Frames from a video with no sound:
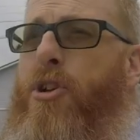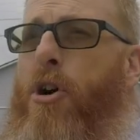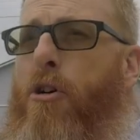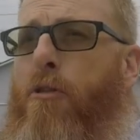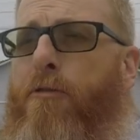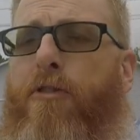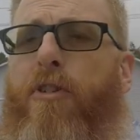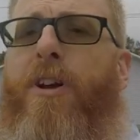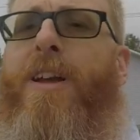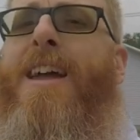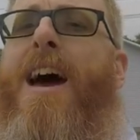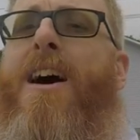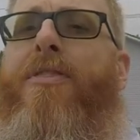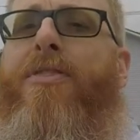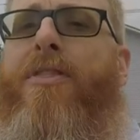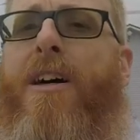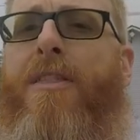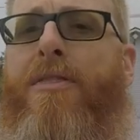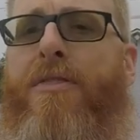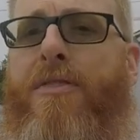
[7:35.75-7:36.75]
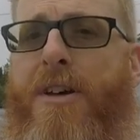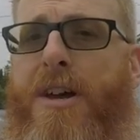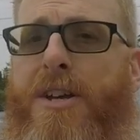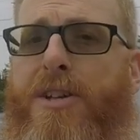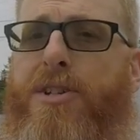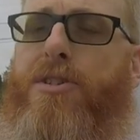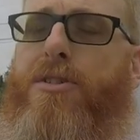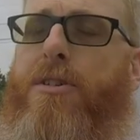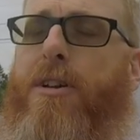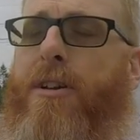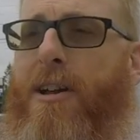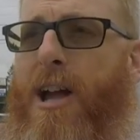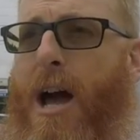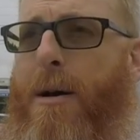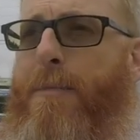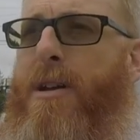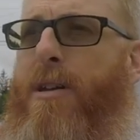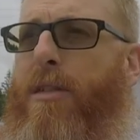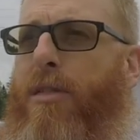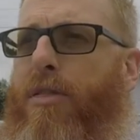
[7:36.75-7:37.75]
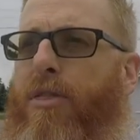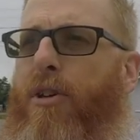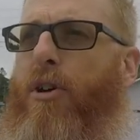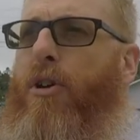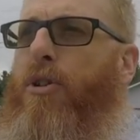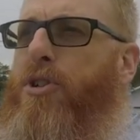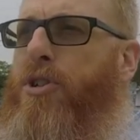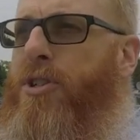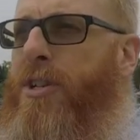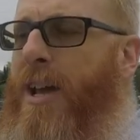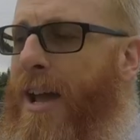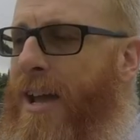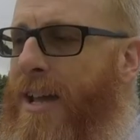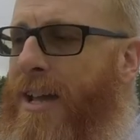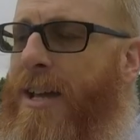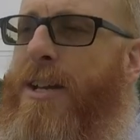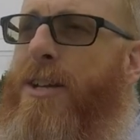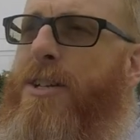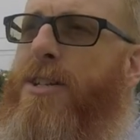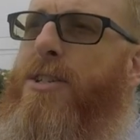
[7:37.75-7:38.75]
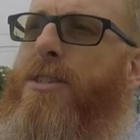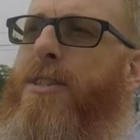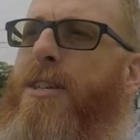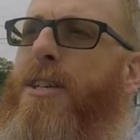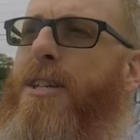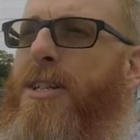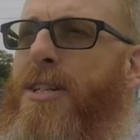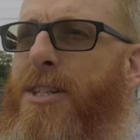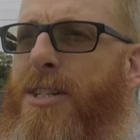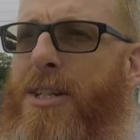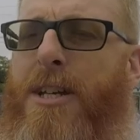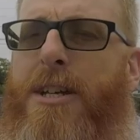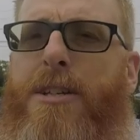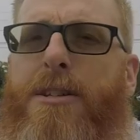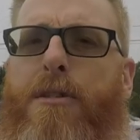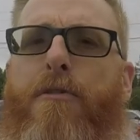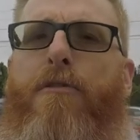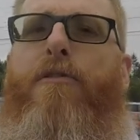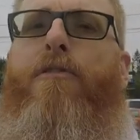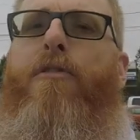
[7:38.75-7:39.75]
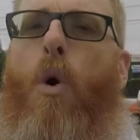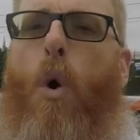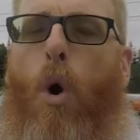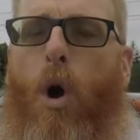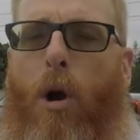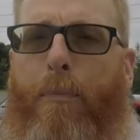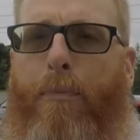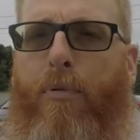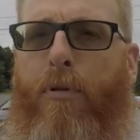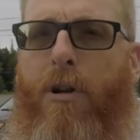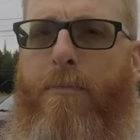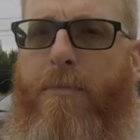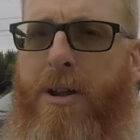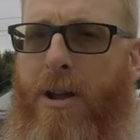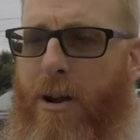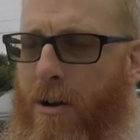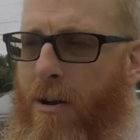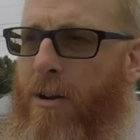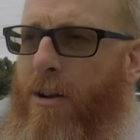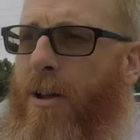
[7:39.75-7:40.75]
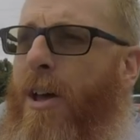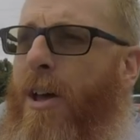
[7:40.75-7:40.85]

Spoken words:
Don't forget that this coming Thursday is the season 4 premiere